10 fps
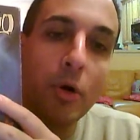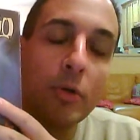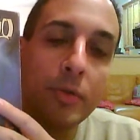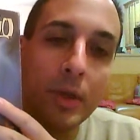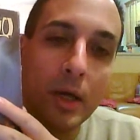
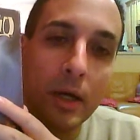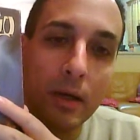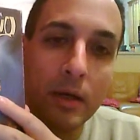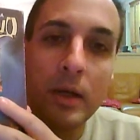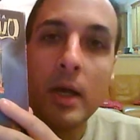Both
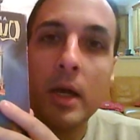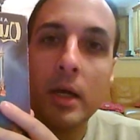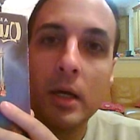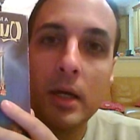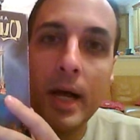
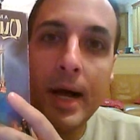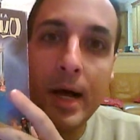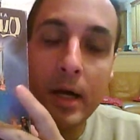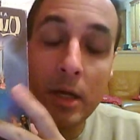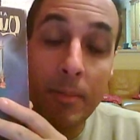
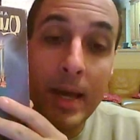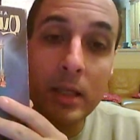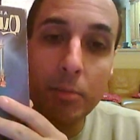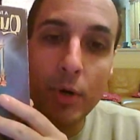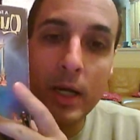
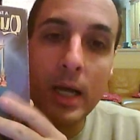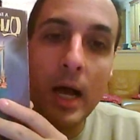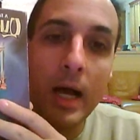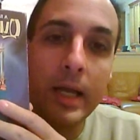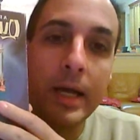command a
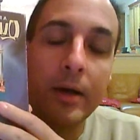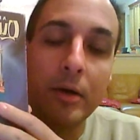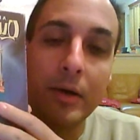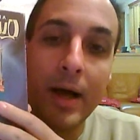pretty high